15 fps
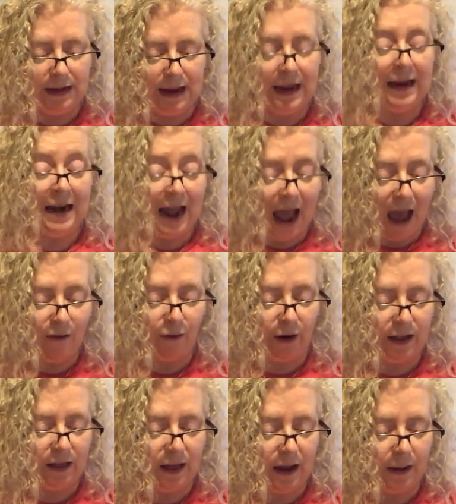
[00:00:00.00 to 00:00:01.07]
and
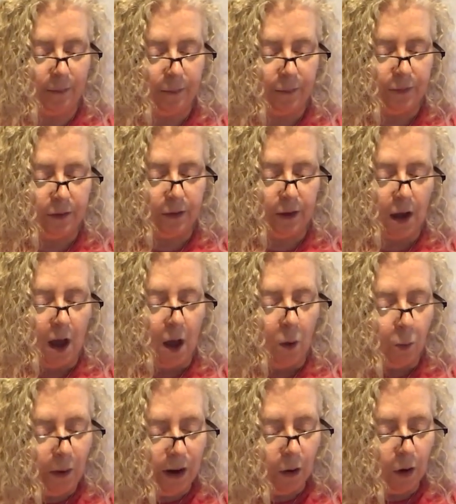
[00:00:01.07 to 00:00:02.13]
good in
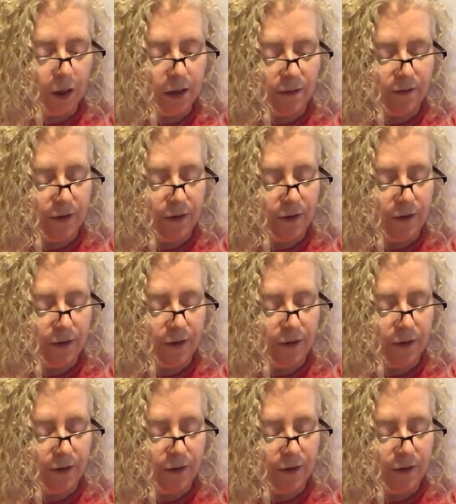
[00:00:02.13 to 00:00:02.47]
everything.